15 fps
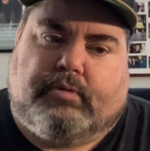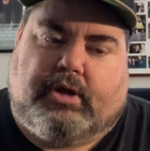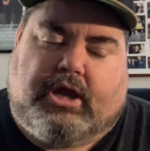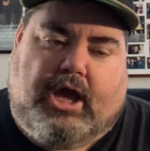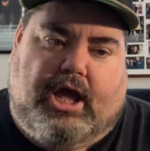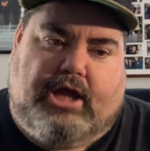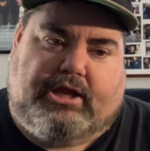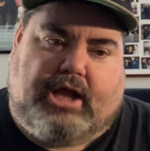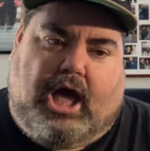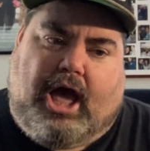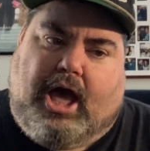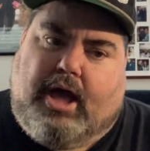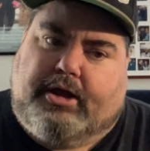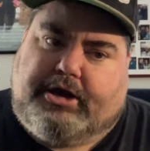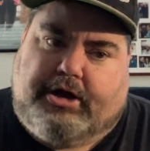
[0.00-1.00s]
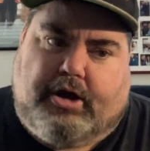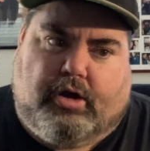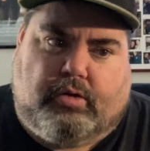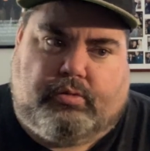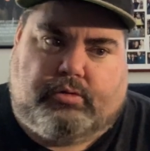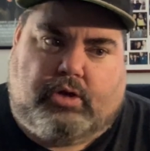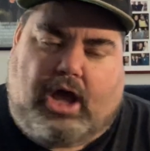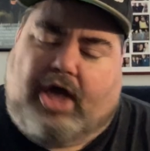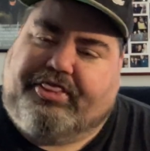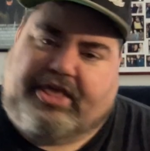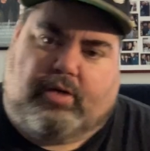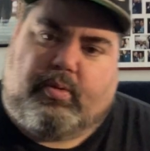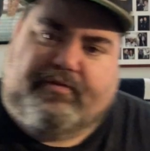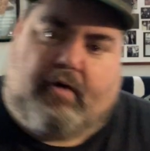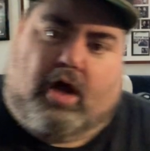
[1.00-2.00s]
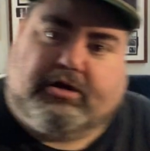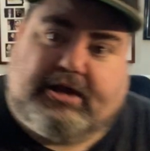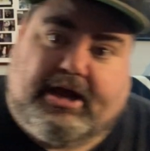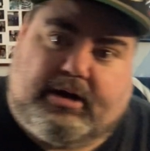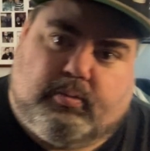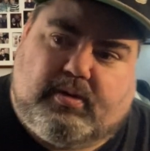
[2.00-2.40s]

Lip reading: Because, I think we've all done it.